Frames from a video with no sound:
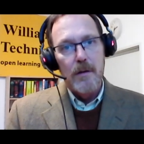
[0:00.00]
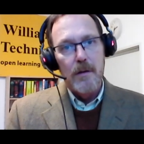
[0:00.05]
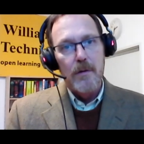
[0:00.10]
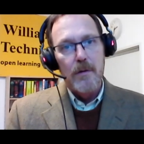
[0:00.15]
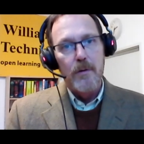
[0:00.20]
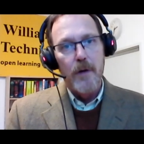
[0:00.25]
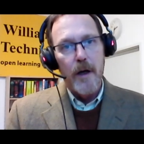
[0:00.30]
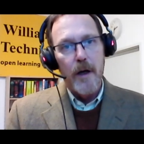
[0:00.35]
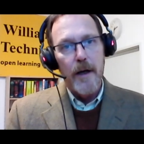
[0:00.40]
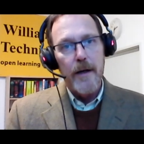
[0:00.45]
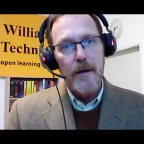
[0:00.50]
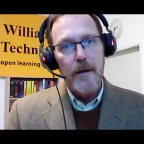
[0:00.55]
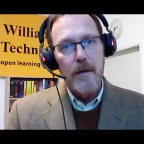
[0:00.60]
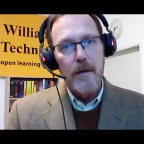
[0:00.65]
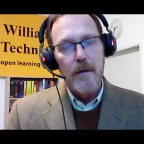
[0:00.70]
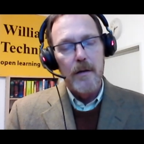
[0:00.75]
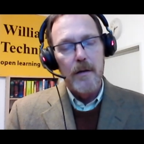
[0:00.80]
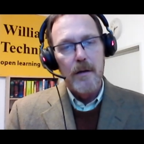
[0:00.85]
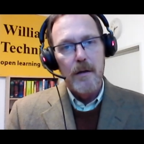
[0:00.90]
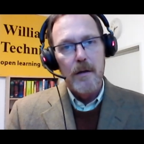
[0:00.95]
right?
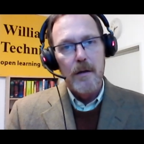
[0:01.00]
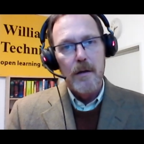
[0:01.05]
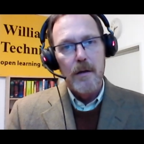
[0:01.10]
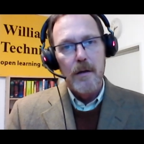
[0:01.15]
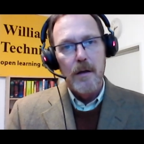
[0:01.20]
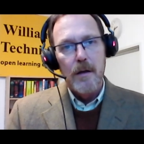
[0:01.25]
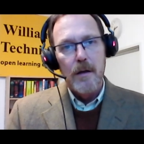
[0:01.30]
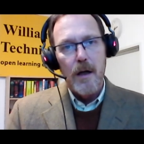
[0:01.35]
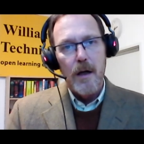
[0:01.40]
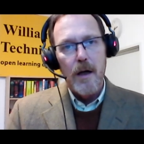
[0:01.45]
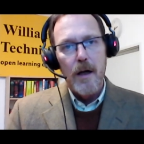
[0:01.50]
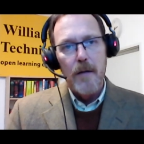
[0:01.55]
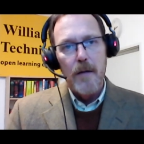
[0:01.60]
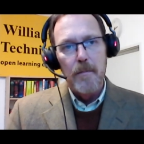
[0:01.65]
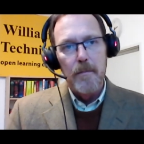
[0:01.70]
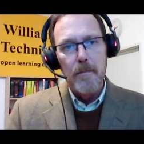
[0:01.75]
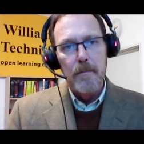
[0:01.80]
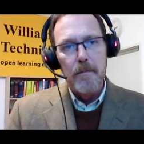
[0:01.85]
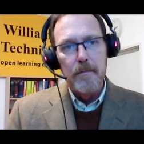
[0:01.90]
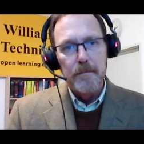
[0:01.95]

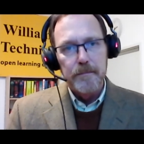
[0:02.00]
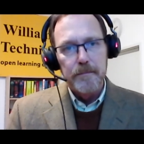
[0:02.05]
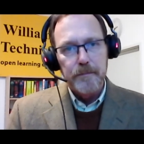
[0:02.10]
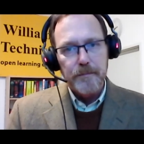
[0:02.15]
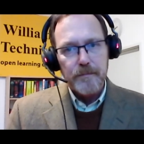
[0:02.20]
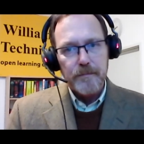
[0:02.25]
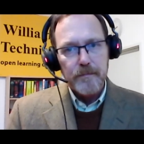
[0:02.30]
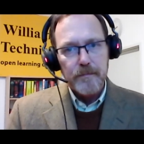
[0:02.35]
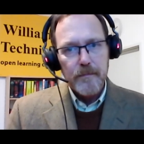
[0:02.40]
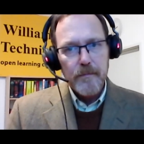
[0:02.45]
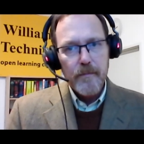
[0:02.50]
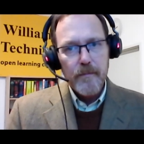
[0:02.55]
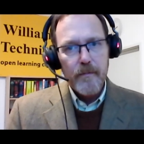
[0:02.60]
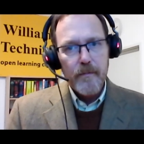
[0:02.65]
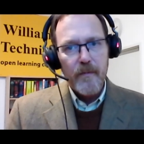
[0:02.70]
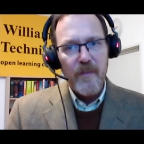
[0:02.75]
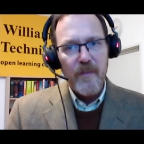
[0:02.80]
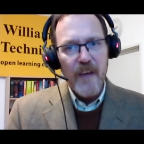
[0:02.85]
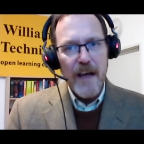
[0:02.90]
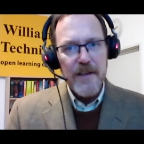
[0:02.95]
Um,
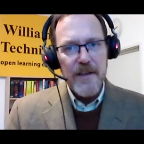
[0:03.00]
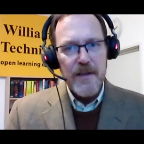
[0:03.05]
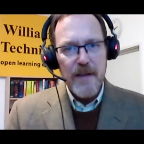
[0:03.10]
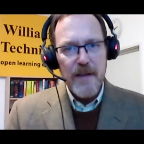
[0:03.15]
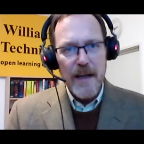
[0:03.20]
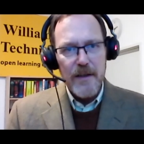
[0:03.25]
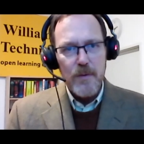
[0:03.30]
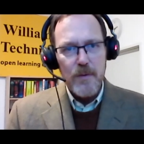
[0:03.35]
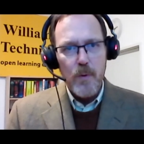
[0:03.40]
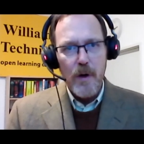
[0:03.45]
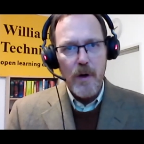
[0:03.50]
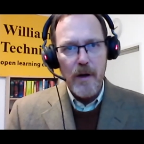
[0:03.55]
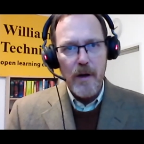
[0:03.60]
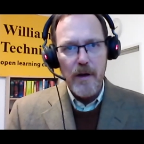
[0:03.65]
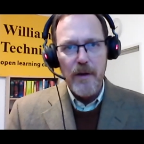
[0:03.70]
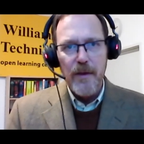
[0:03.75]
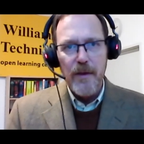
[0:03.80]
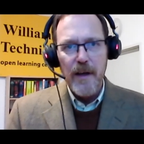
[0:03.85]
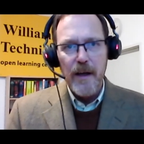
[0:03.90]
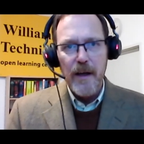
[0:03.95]
that's one of
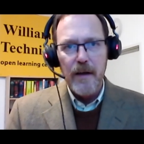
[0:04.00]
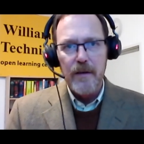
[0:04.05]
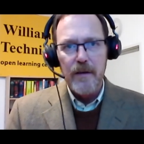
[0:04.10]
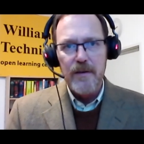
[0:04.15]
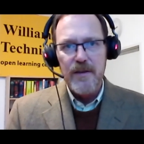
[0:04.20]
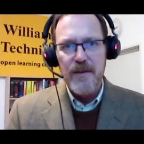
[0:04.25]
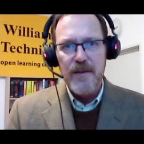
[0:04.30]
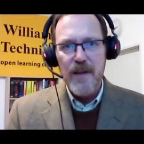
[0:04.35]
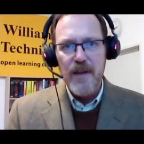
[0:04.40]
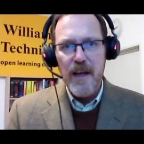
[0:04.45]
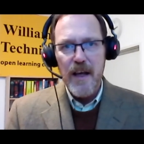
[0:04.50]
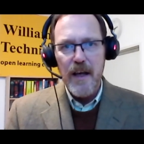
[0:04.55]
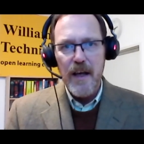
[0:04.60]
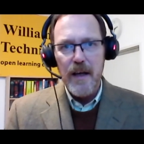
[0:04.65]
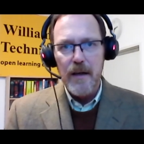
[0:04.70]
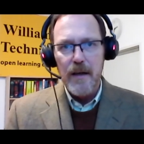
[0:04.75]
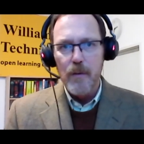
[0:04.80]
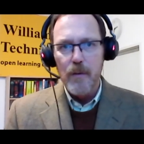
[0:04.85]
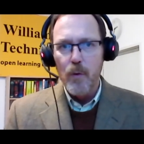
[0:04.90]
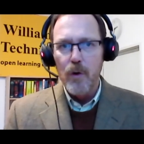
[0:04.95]
the things
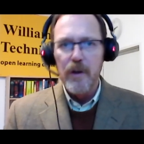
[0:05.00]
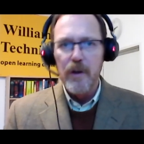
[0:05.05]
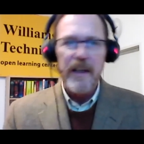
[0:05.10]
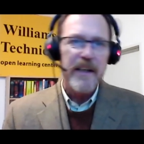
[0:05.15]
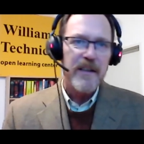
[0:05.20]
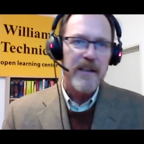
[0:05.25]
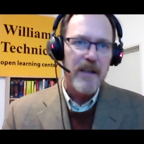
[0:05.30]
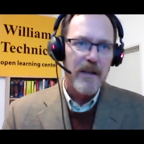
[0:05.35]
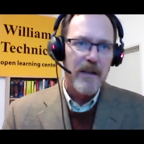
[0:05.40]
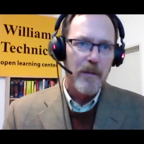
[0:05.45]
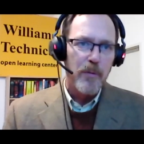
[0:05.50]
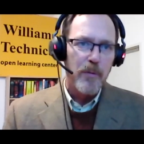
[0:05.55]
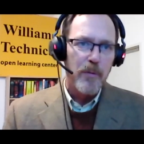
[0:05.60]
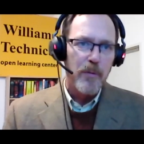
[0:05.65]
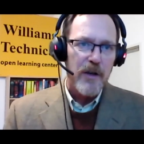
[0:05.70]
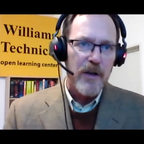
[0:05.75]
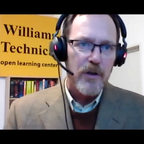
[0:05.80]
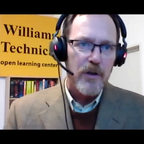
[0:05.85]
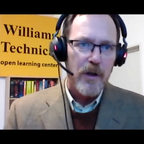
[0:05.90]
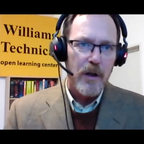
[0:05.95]
that will lead to
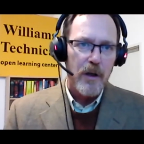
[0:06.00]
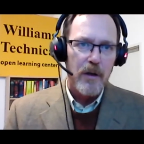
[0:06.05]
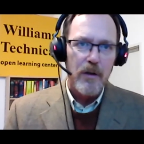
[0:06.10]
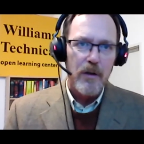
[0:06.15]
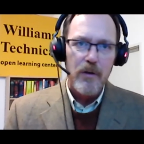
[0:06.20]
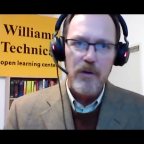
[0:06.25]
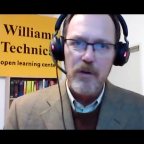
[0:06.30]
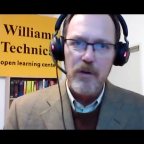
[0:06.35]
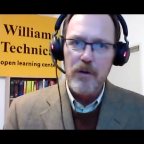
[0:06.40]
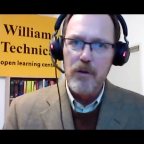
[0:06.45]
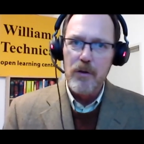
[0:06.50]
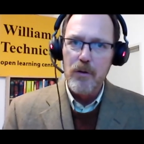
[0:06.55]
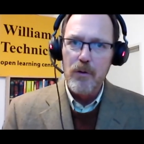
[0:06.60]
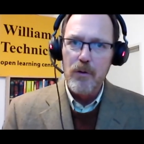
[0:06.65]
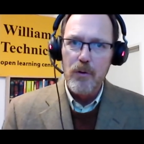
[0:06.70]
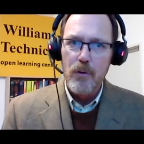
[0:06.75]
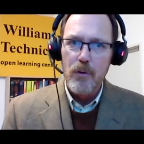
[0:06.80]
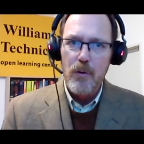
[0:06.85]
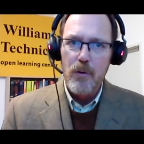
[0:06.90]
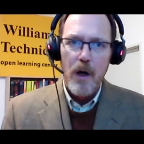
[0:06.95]
depression,
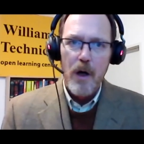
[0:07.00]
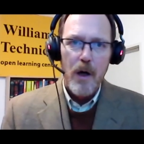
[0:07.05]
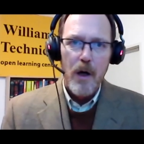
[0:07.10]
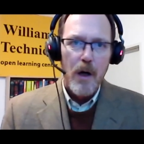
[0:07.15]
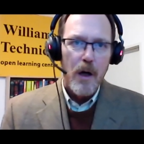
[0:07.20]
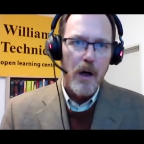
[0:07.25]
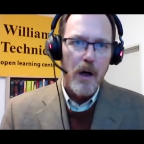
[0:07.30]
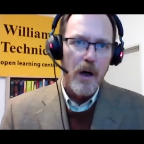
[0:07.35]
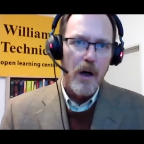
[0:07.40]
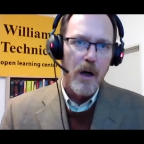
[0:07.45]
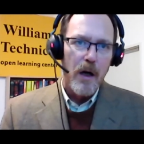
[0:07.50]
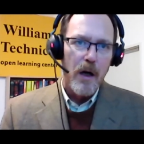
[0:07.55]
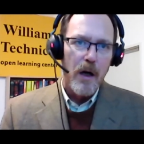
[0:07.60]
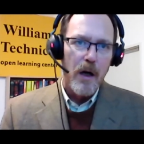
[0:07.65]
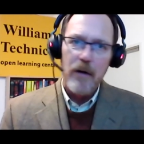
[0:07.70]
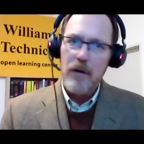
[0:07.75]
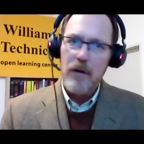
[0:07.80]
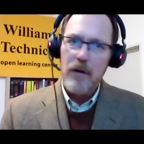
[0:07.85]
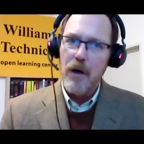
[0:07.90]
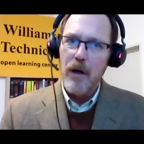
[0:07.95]
to
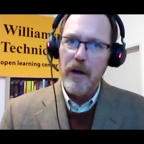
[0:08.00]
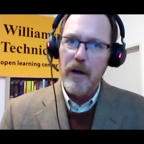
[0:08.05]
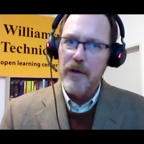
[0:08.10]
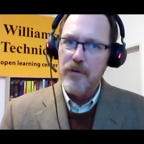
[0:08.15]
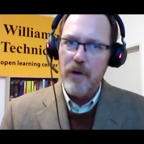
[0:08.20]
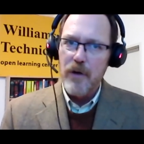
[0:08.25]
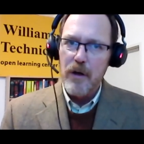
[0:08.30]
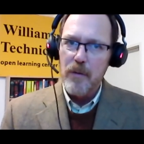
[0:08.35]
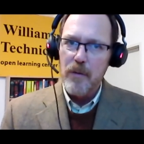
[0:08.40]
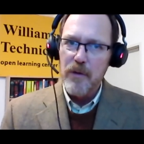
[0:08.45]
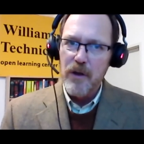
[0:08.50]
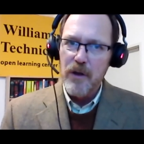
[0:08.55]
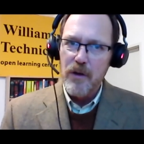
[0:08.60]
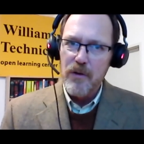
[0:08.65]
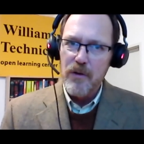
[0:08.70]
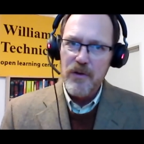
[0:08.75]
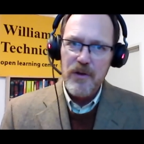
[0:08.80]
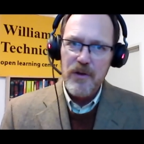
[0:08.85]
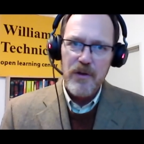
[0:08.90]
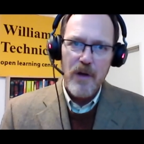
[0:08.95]
alcohol and drug
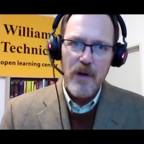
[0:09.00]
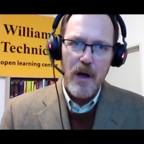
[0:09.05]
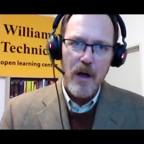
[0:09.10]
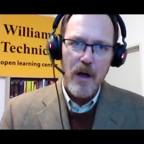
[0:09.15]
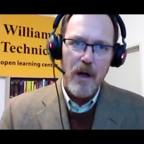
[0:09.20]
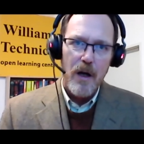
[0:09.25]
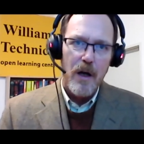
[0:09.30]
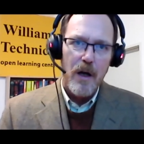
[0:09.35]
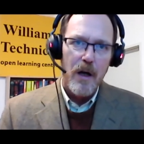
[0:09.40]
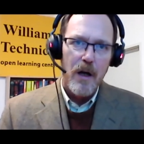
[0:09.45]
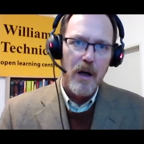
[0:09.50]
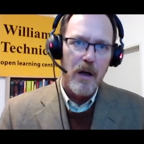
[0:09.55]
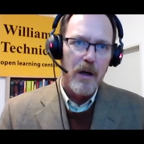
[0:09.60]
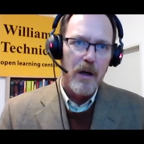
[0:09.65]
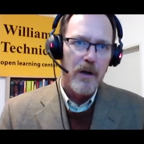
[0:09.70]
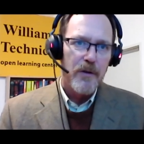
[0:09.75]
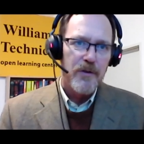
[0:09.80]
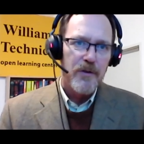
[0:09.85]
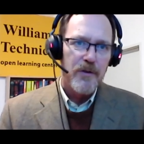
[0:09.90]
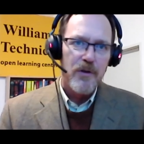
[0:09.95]
abuse,
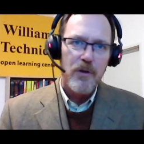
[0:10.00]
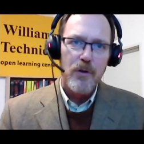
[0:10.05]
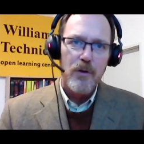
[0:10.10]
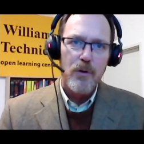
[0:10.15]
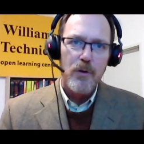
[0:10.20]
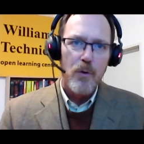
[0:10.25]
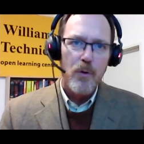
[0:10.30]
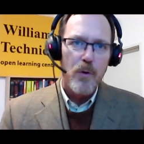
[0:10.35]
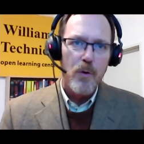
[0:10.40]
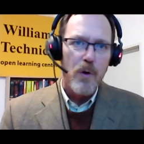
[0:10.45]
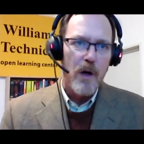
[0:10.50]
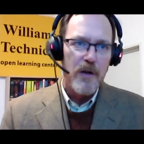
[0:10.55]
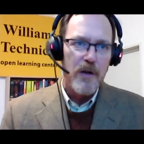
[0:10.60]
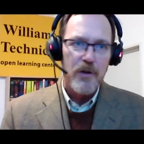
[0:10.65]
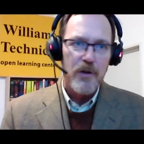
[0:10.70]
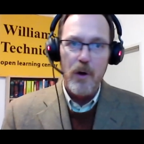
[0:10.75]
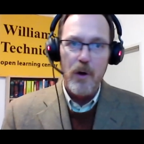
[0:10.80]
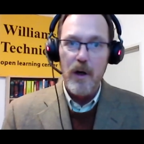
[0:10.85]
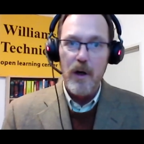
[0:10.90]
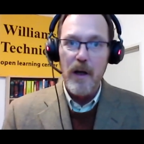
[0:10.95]
to a
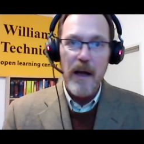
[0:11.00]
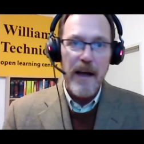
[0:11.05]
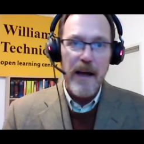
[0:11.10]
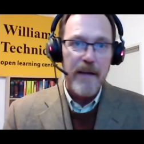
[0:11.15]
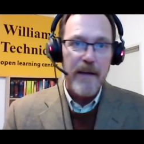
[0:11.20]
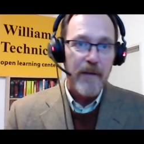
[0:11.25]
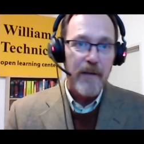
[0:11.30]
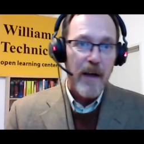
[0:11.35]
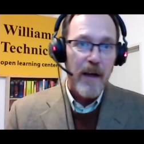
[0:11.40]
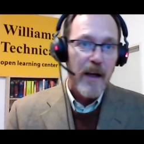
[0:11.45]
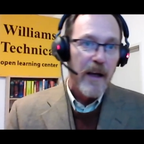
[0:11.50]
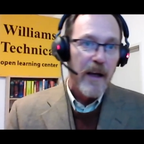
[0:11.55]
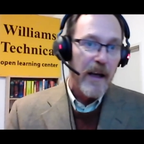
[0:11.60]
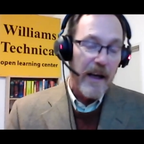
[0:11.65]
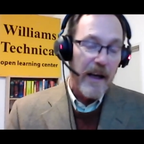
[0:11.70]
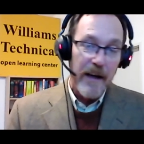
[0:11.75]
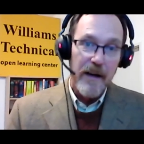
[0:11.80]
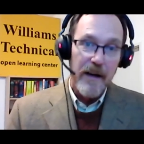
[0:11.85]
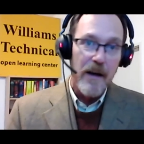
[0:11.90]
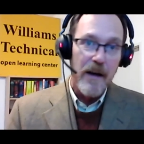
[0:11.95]
short life
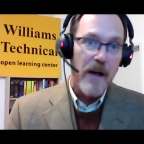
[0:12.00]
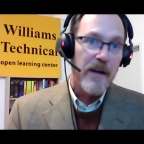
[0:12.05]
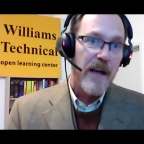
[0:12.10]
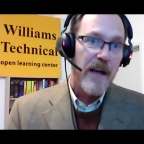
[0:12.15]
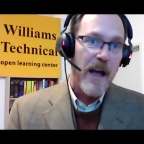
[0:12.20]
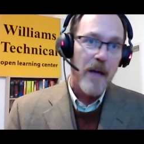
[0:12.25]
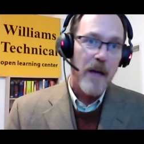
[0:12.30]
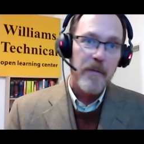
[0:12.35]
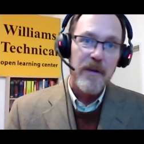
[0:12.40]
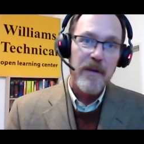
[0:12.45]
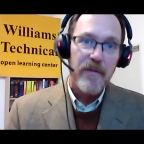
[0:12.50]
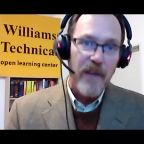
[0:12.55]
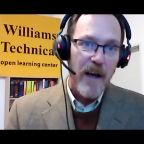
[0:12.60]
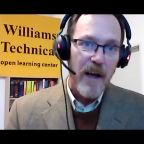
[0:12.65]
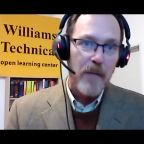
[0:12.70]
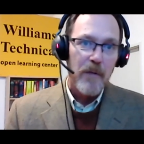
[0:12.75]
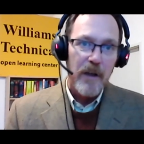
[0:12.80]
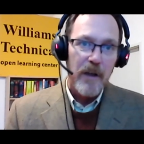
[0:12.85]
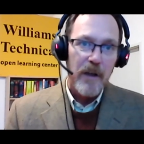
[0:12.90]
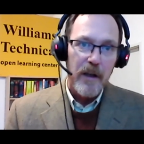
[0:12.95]
and an unhappy
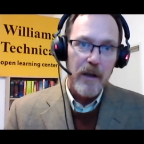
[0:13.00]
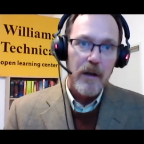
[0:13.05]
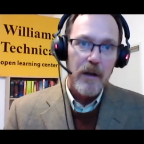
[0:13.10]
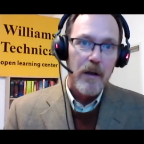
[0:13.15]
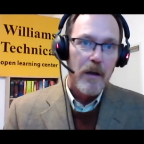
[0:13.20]
family.